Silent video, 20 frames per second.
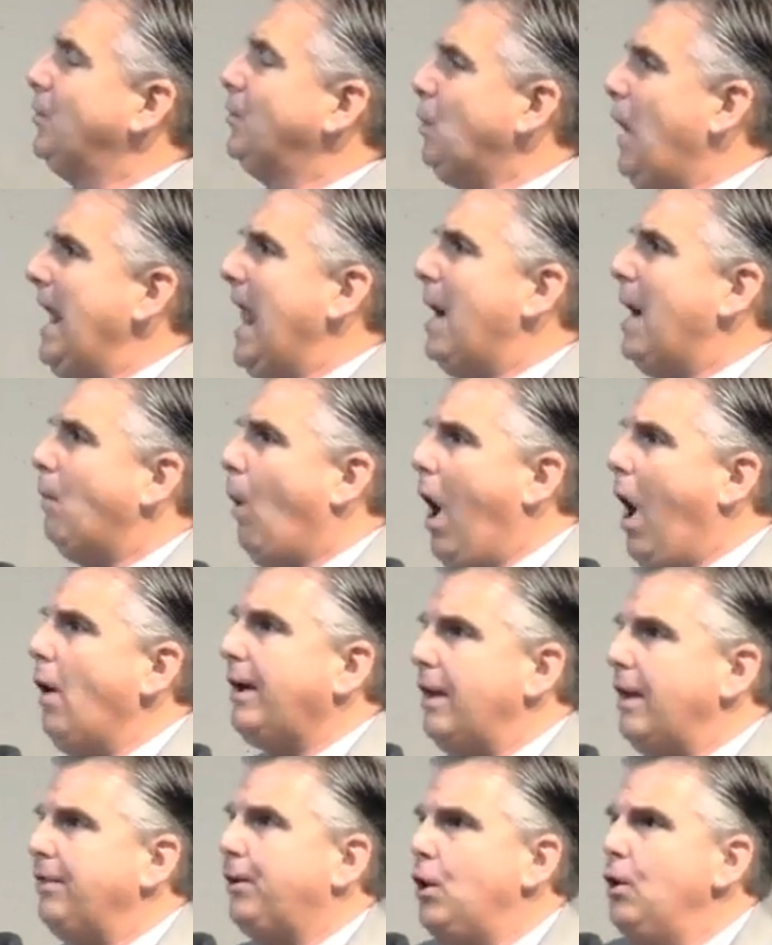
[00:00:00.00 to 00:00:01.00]
while I'm
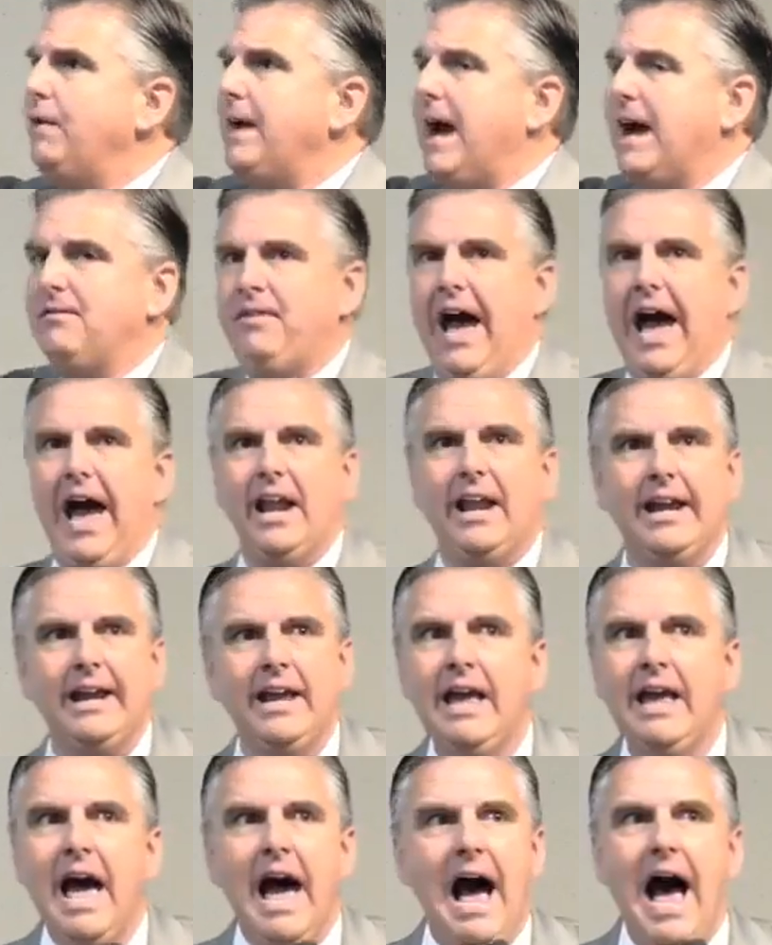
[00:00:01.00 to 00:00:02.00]
walking through that valley,
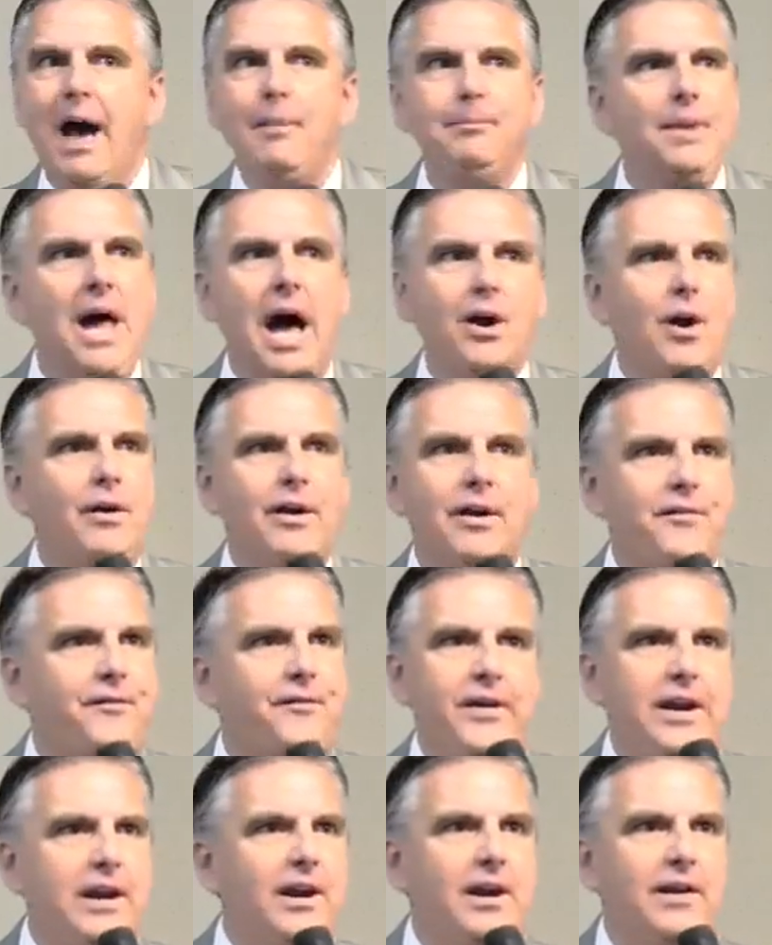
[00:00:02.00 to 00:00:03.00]
I'm not going to
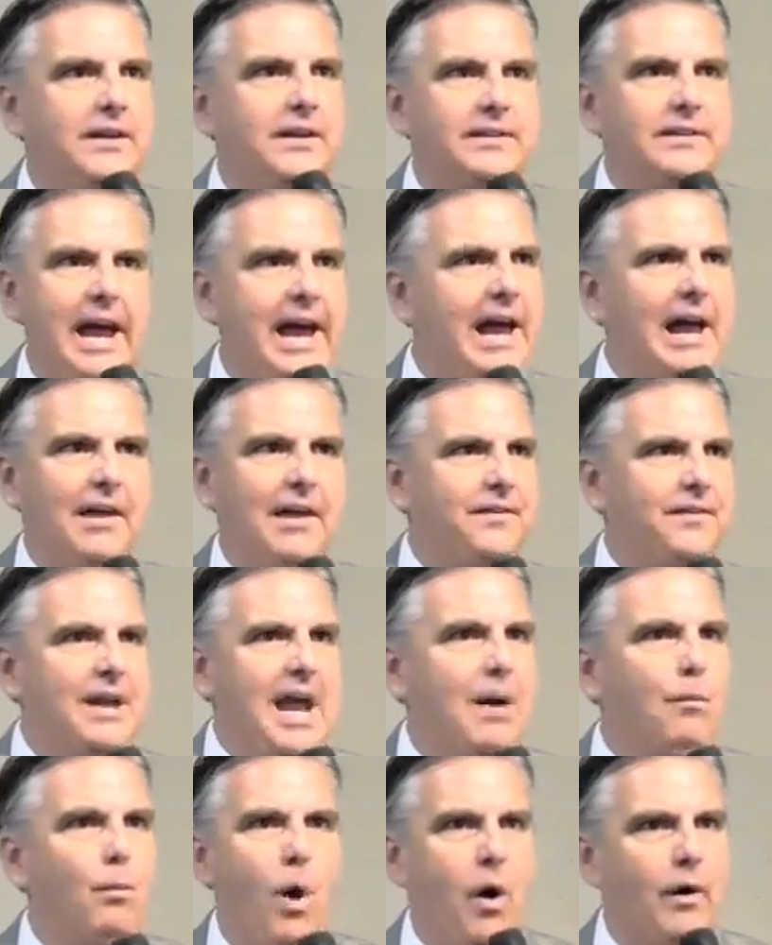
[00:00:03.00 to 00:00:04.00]
fear the death that
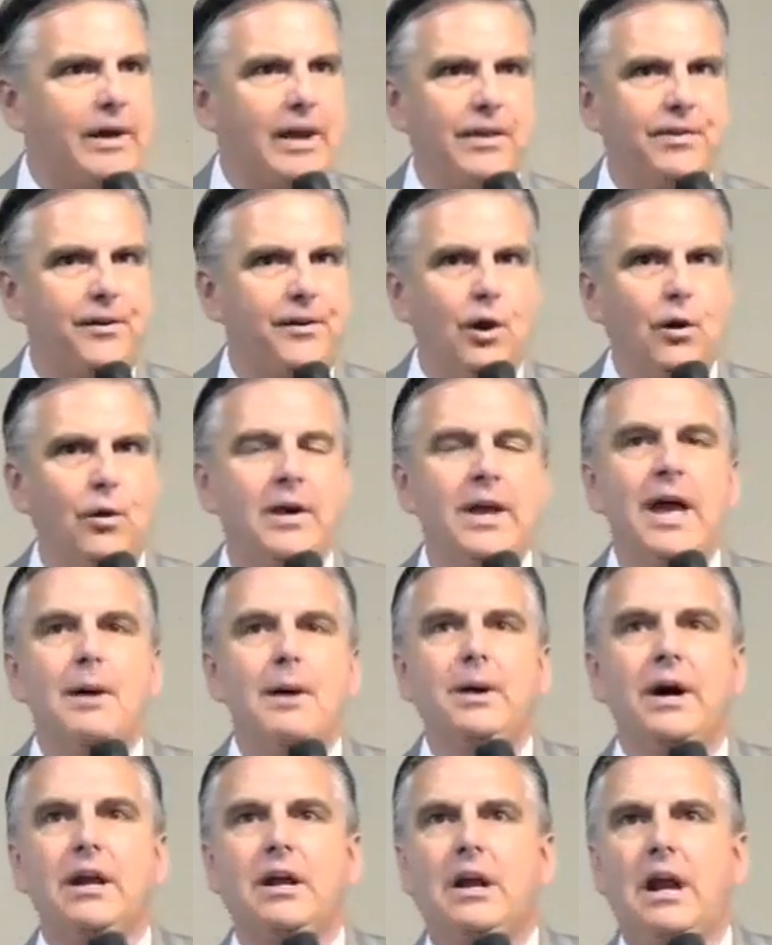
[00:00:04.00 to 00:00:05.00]
I'm walking through.
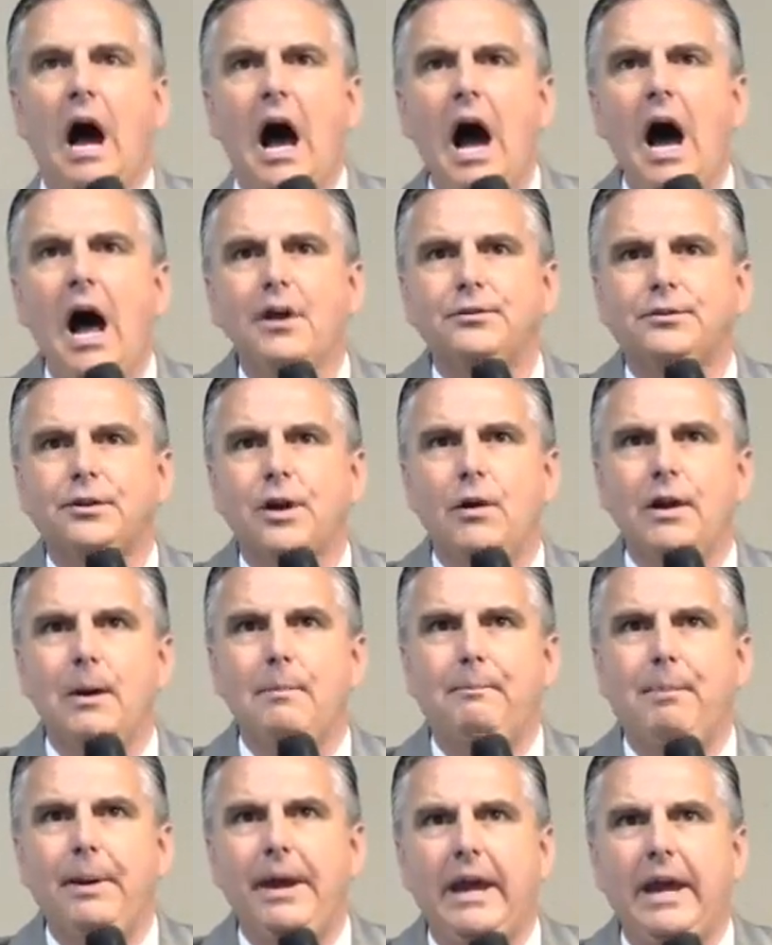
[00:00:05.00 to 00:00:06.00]
But God's going to
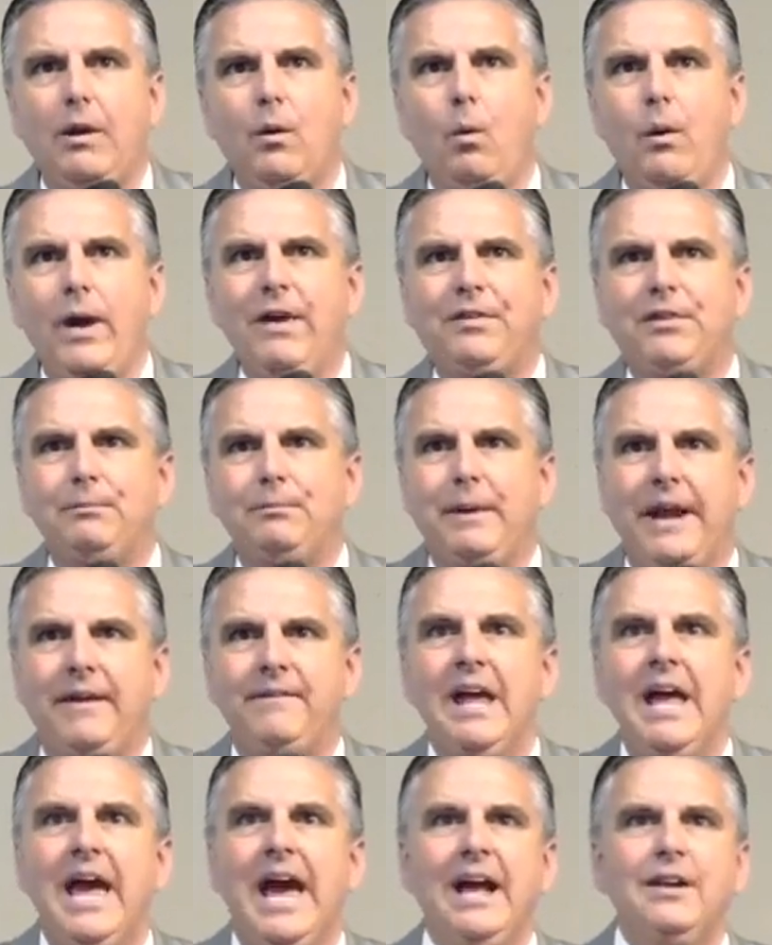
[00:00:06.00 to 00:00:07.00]
be with me.
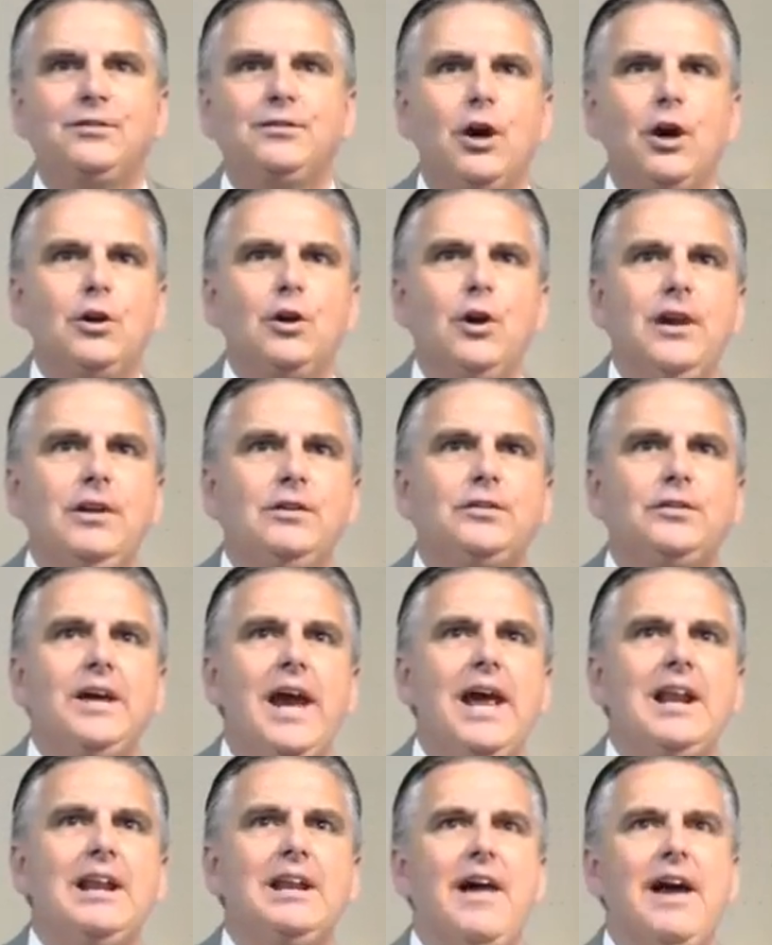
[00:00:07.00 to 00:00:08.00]
And so you
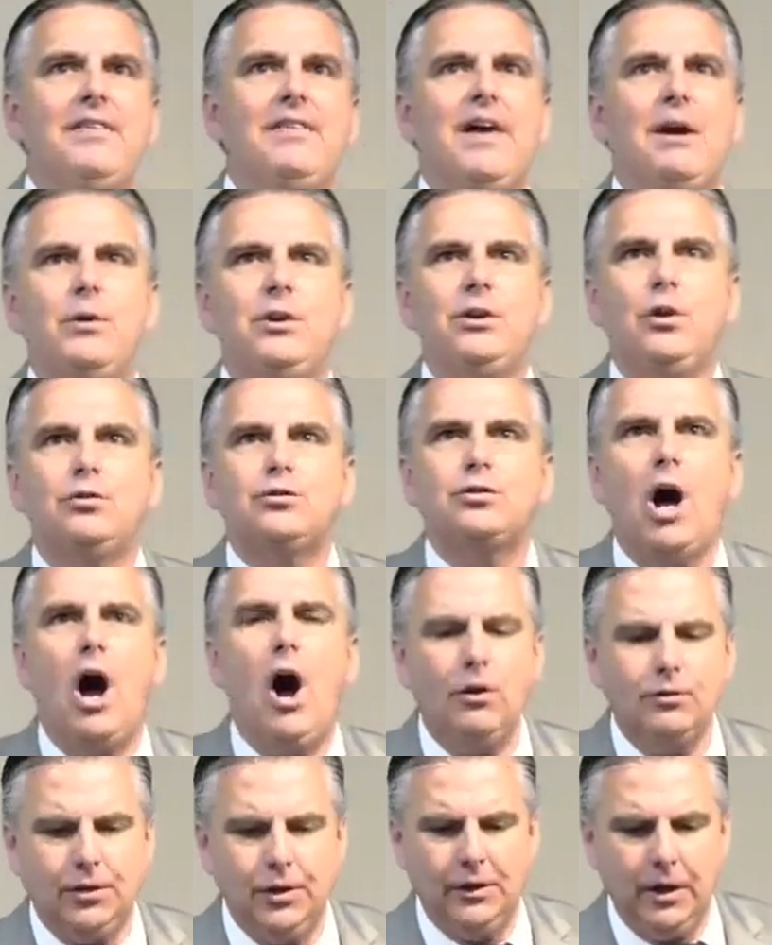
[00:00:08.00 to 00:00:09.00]
understand today that when you
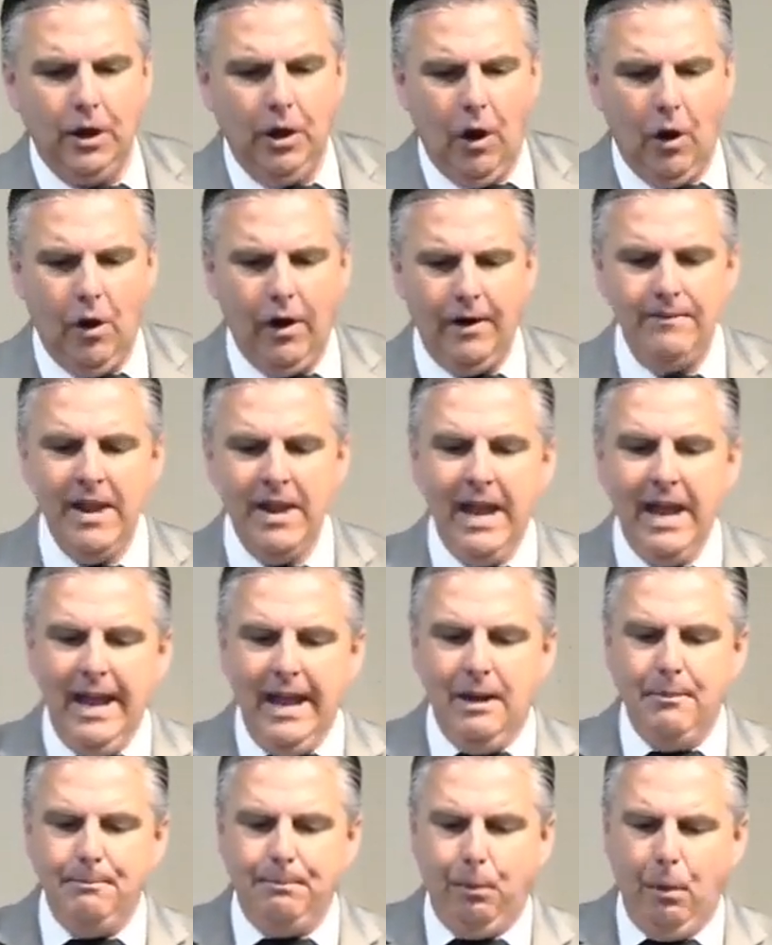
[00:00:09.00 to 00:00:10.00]
talk to the Lord
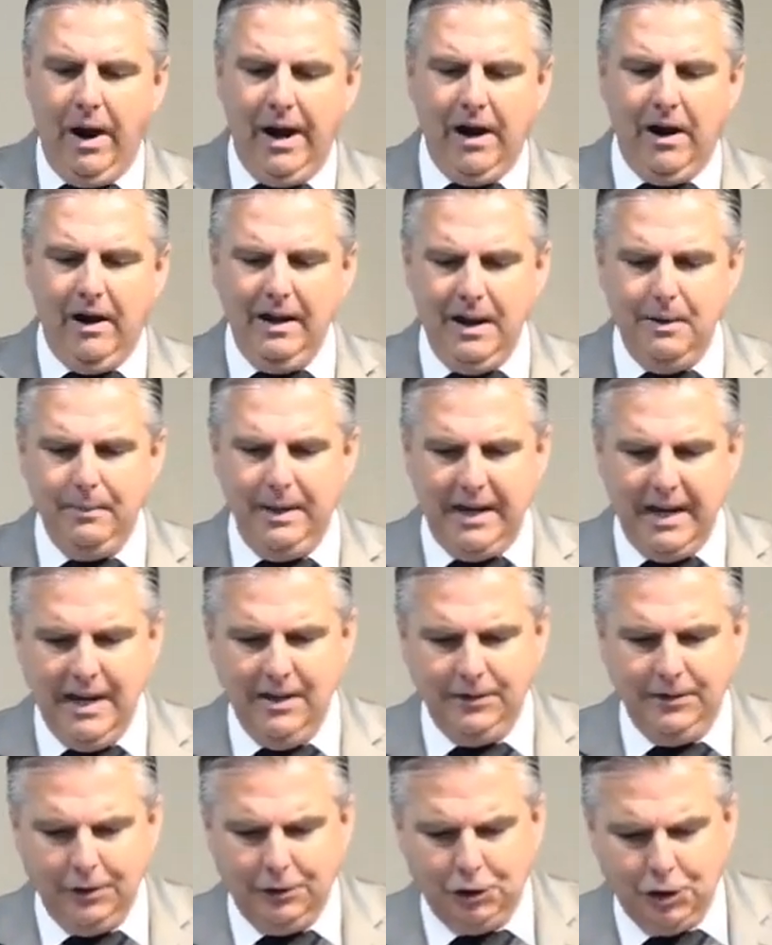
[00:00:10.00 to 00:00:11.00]
in prayer, it
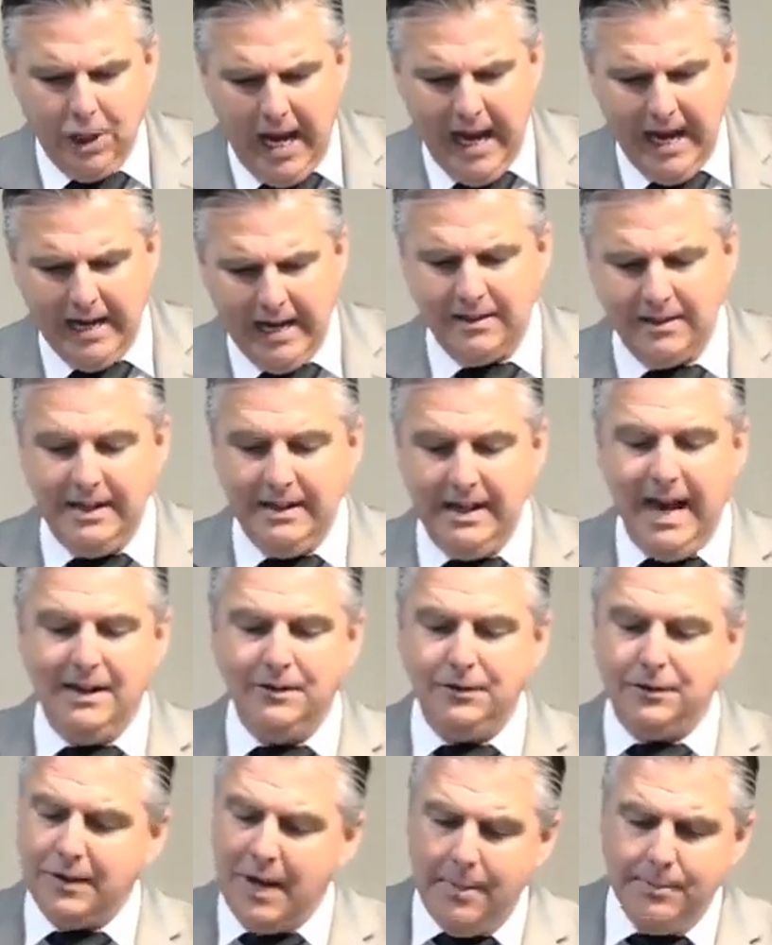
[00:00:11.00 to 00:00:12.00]
begins to change. And yet
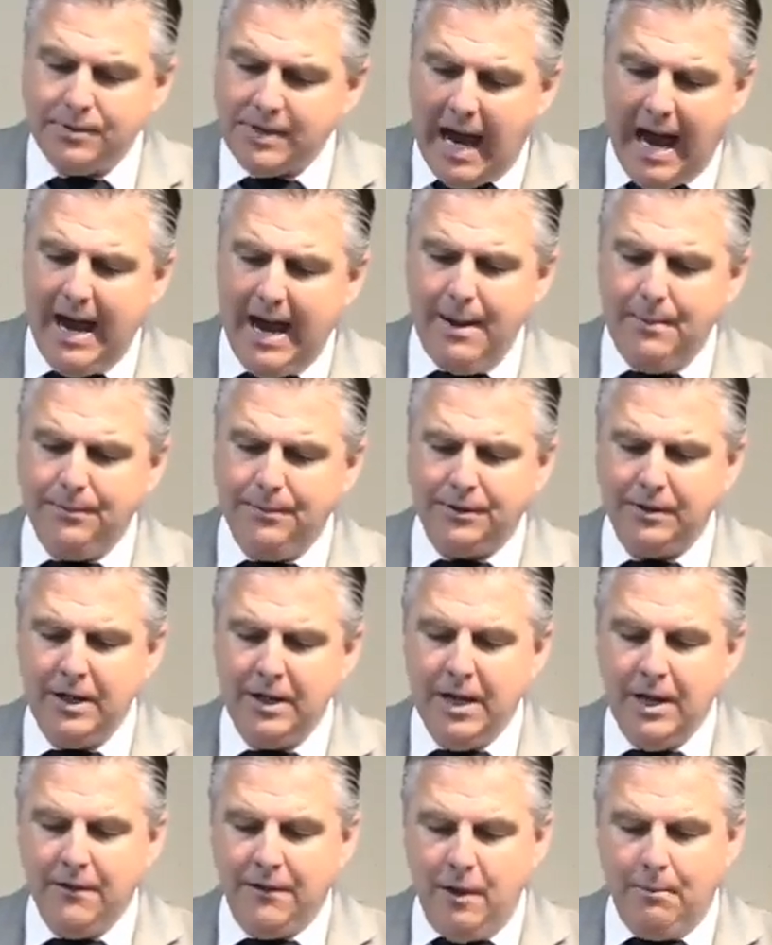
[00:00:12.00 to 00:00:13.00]
sometimes
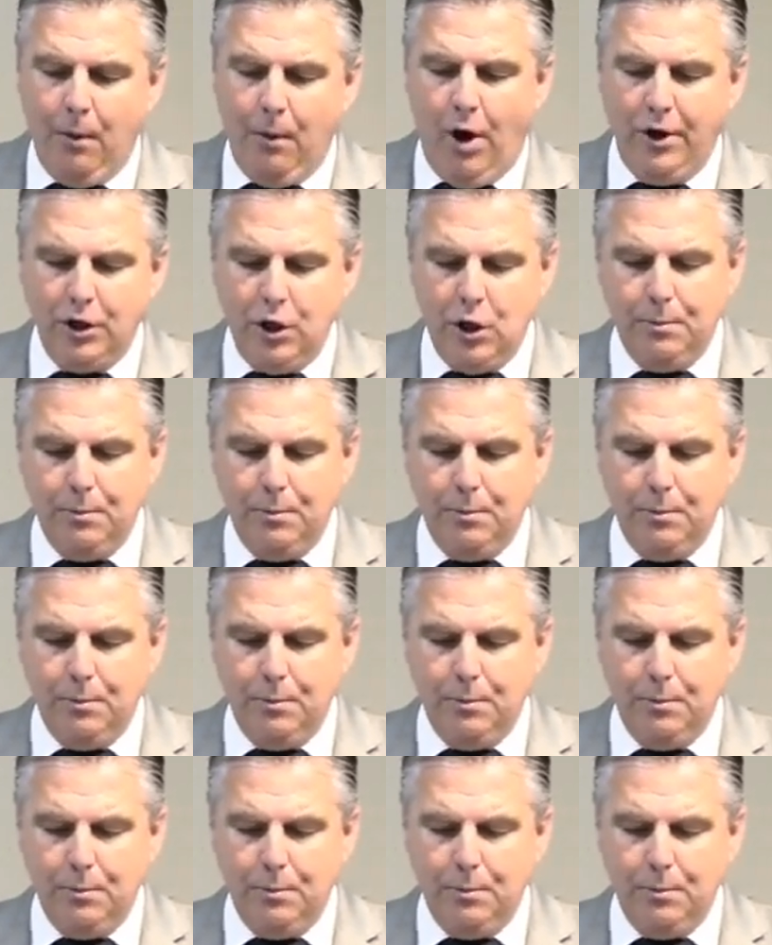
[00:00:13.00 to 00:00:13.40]
the more you